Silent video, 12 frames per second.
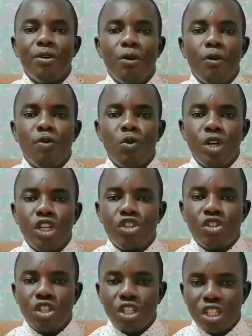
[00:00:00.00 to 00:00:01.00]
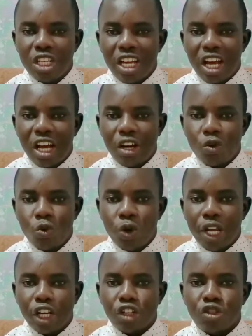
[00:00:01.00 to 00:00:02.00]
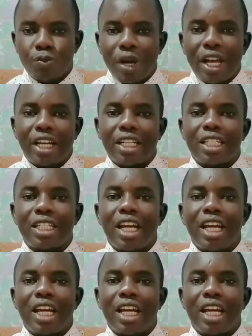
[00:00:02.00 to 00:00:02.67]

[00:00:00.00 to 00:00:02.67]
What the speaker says: of which this year we expect